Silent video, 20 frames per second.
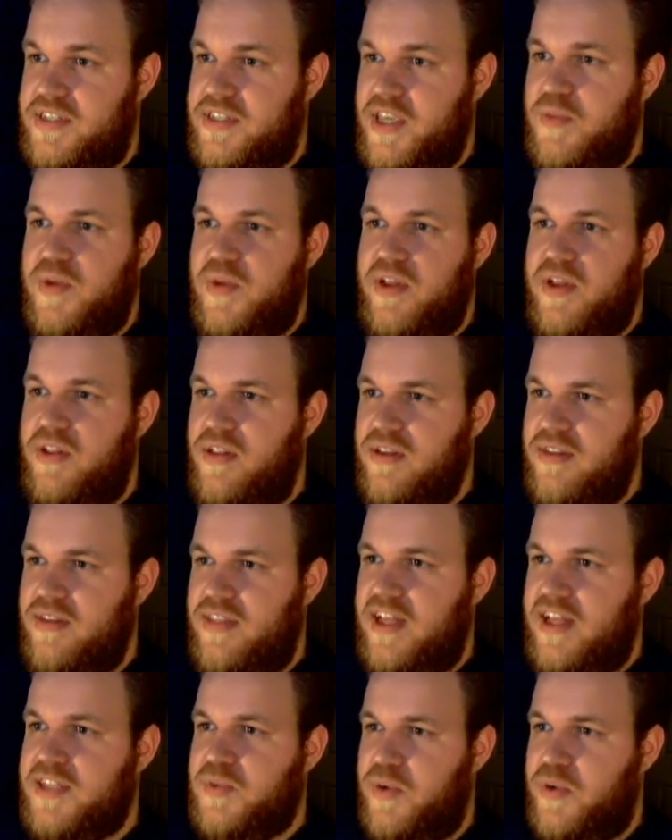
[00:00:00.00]
You see, Bill?
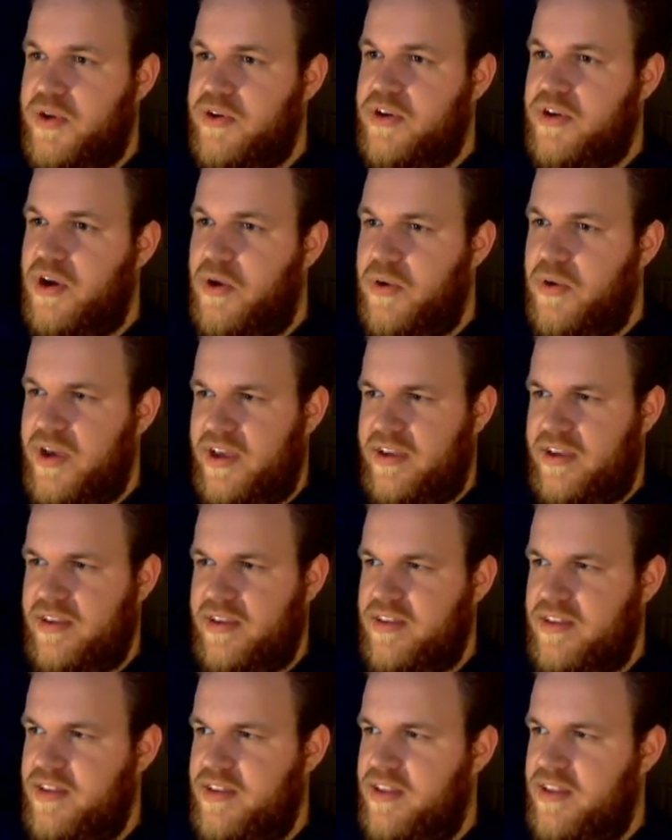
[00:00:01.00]
That's where you're going.